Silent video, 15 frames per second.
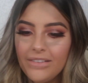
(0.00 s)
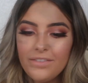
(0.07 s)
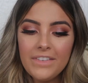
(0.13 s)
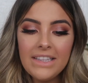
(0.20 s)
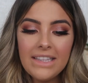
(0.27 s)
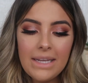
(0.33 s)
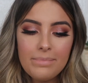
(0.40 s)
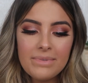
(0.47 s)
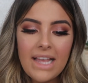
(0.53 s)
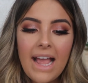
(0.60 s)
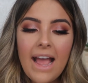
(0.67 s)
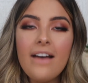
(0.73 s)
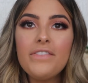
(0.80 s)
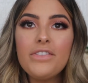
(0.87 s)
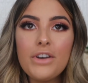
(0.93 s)
For lips, I
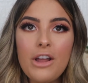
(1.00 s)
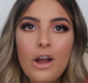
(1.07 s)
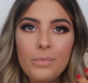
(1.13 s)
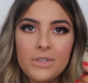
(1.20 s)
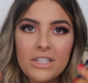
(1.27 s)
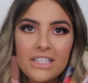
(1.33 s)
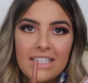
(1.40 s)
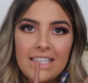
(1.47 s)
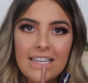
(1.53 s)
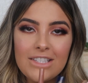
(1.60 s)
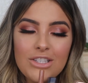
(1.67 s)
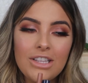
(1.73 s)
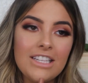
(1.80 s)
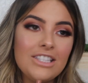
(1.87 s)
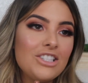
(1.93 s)
have 3 options here,
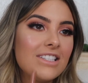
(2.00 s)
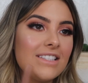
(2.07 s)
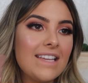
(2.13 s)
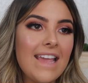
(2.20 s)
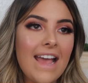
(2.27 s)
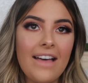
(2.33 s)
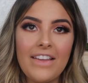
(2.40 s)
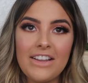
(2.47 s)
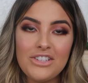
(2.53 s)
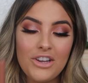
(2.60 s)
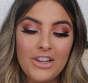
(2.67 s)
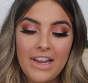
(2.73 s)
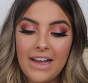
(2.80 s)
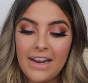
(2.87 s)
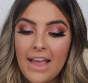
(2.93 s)
so let's just see how they
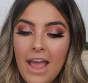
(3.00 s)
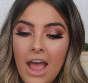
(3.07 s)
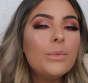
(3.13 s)
turn out.